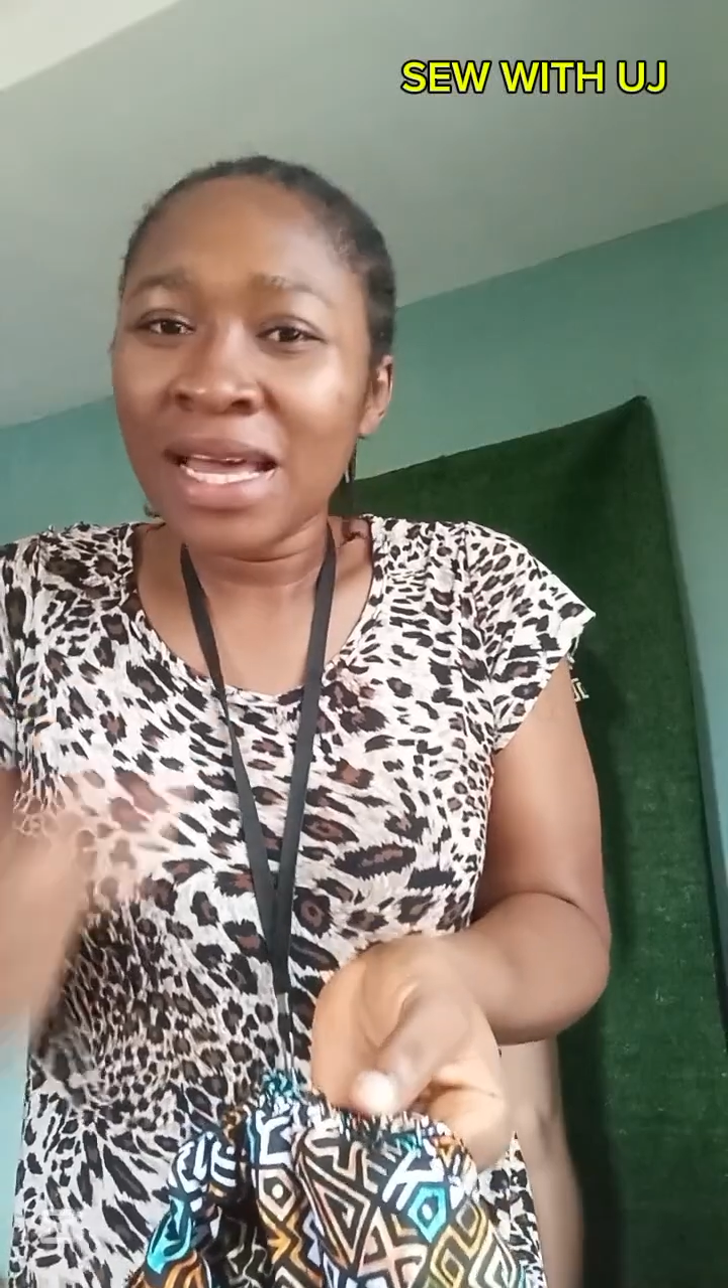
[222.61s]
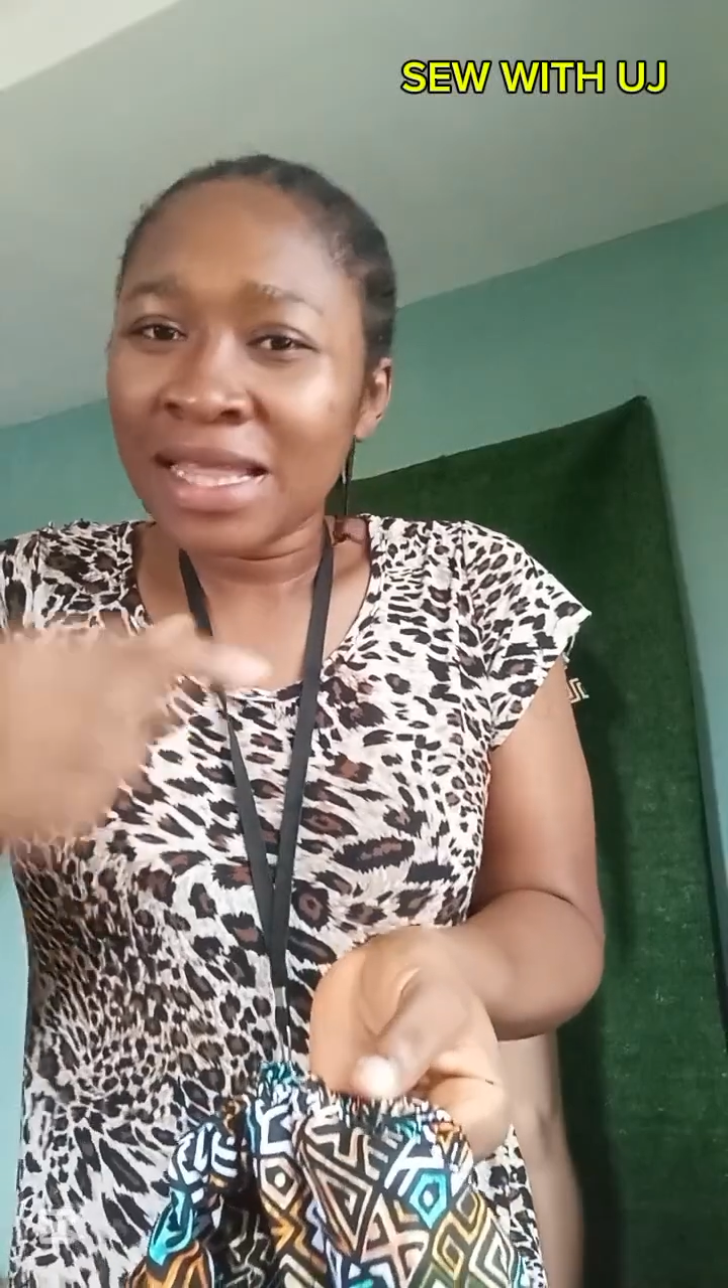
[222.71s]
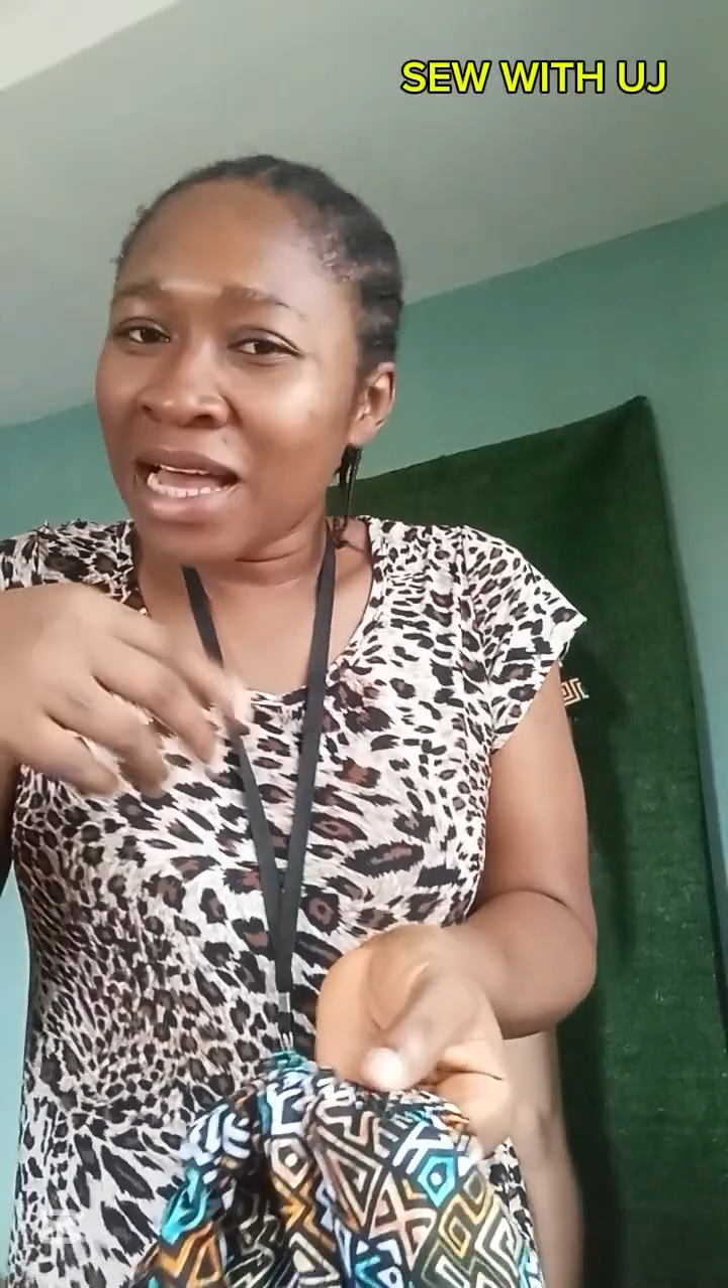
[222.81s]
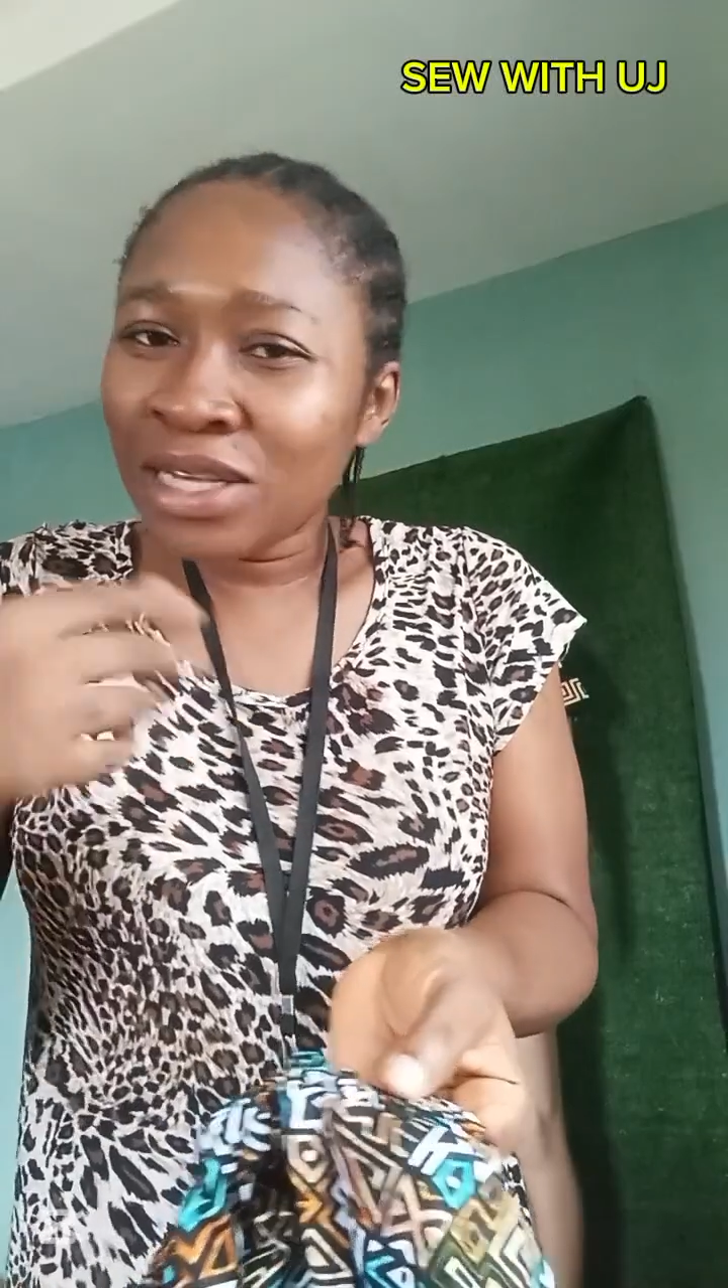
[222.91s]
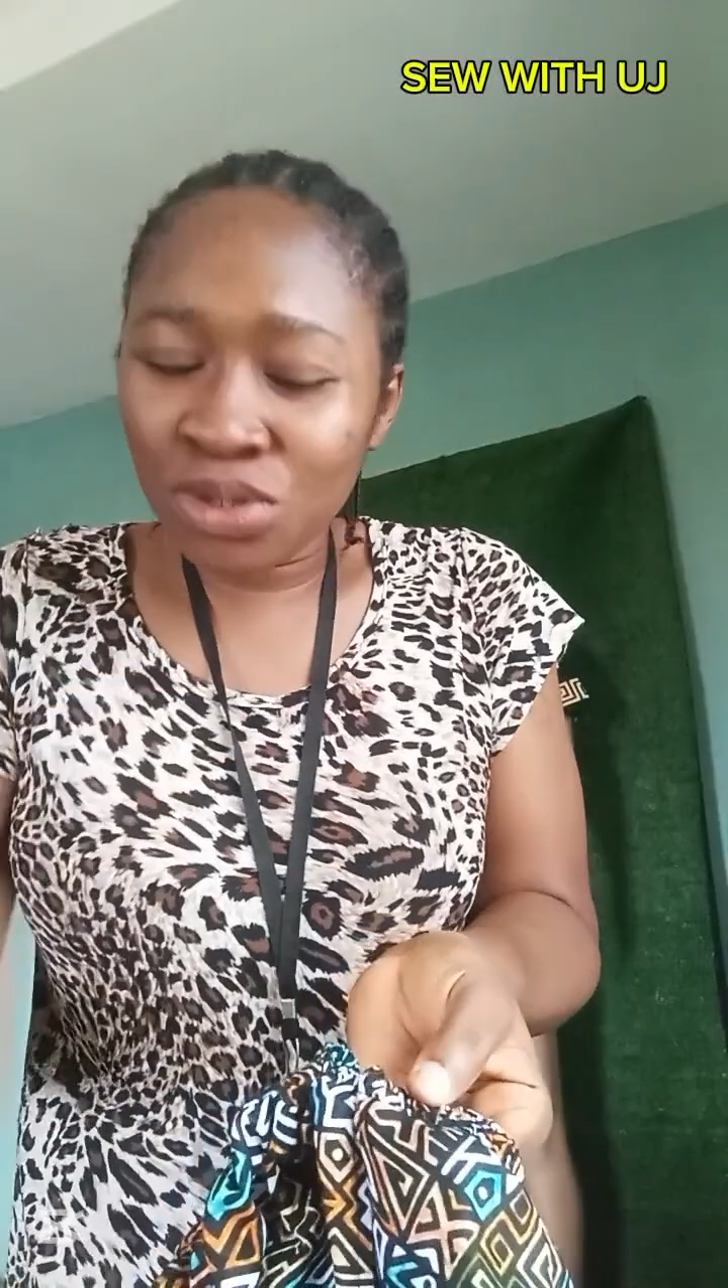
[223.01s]

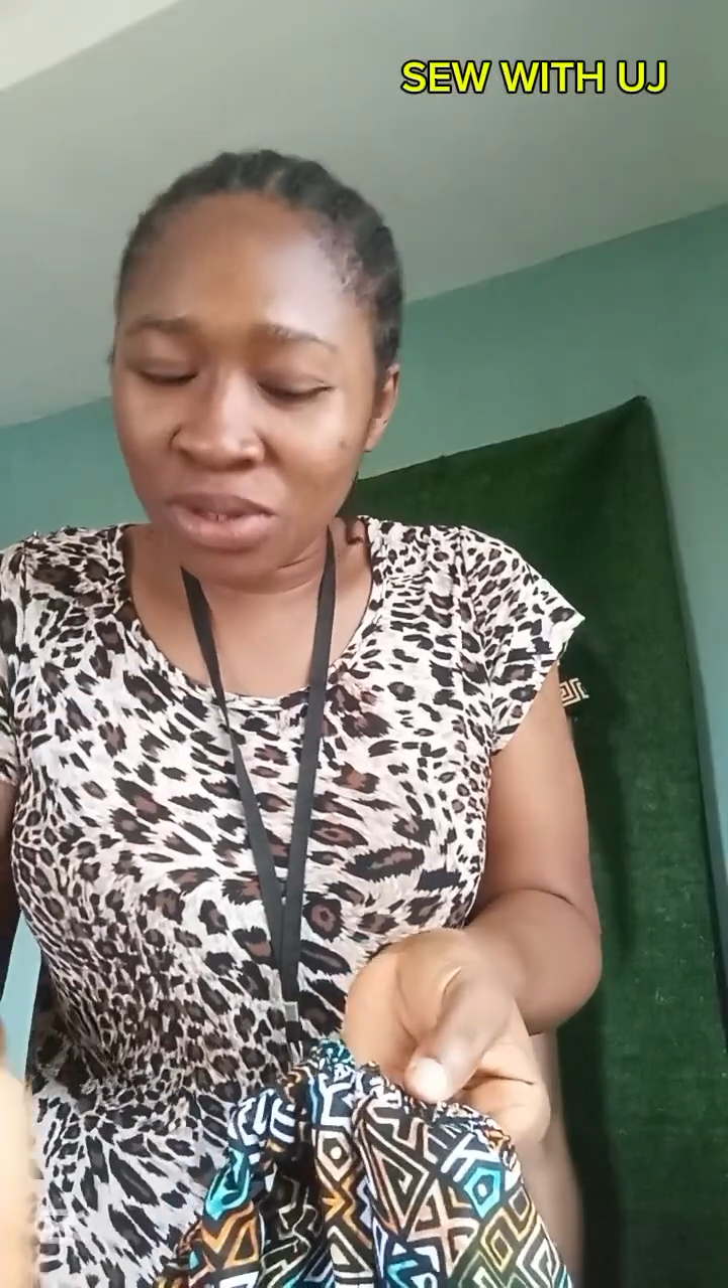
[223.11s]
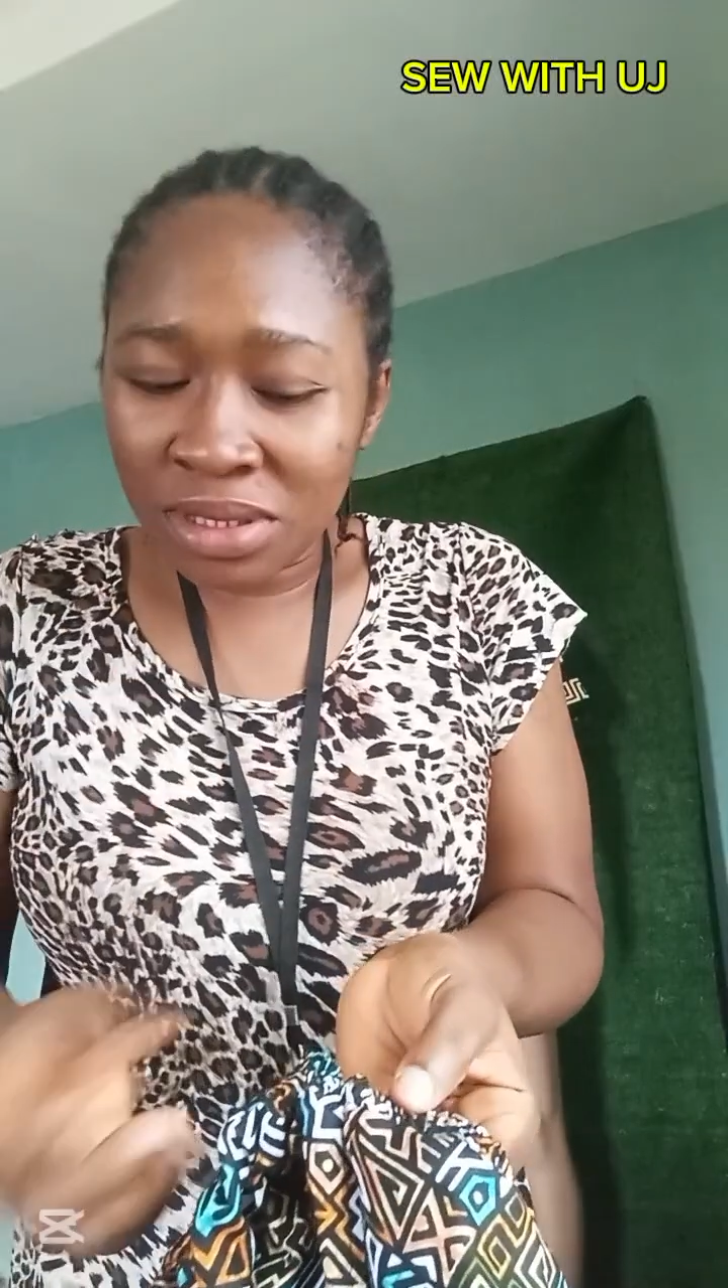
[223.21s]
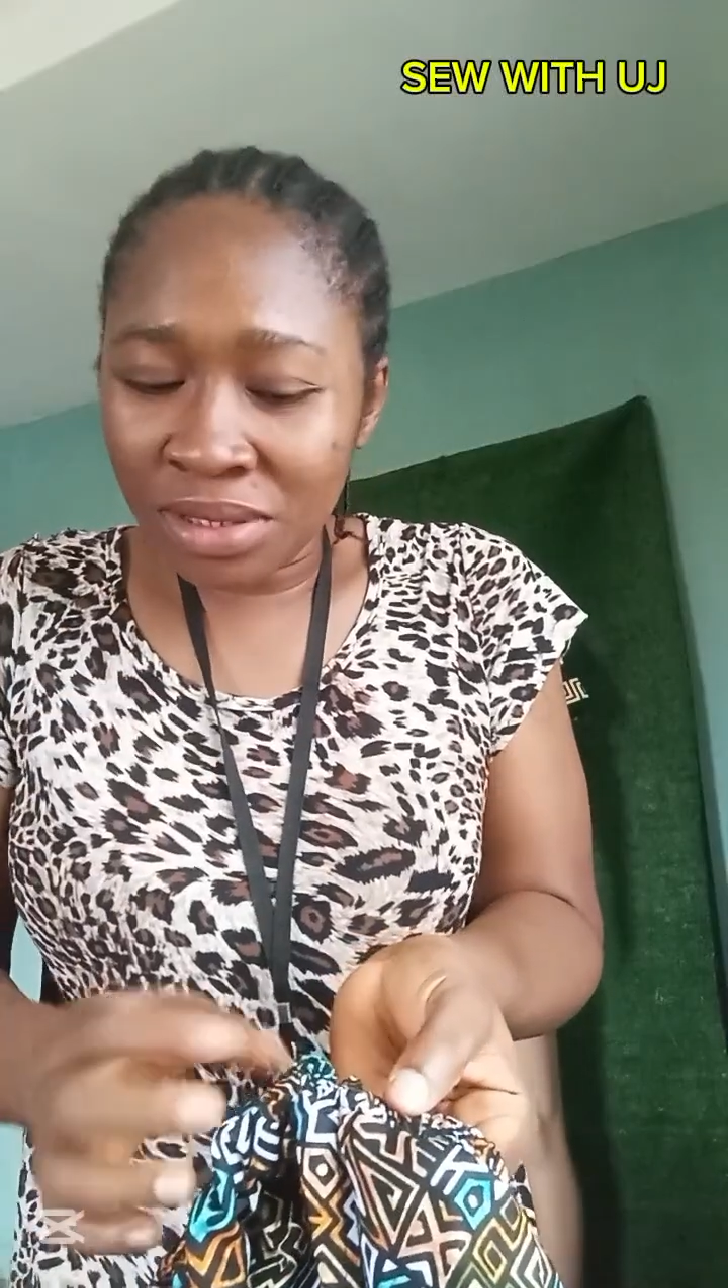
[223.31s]
That's just